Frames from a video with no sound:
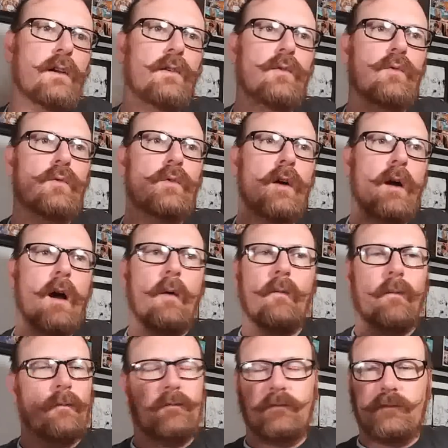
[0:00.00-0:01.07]
I knew I
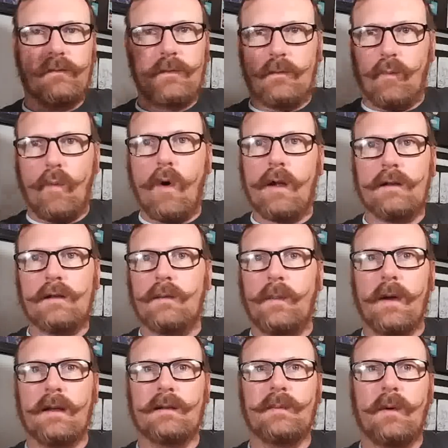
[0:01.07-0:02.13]
watched
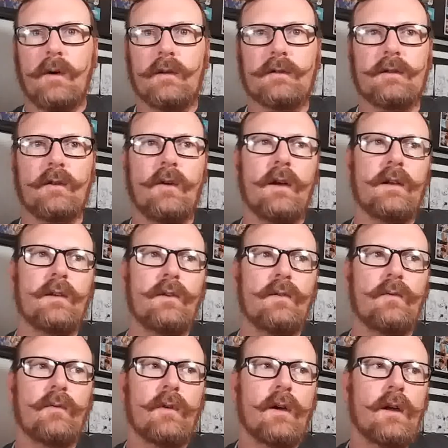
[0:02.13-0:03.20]
baseball, so I
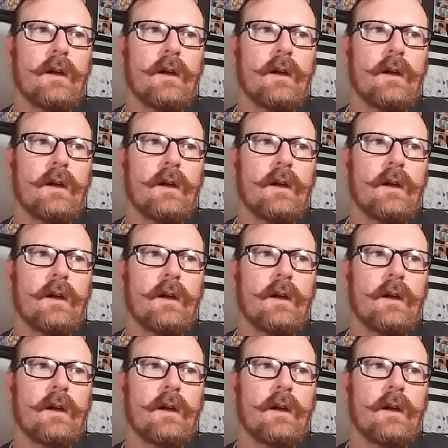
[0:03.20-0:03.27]
knew,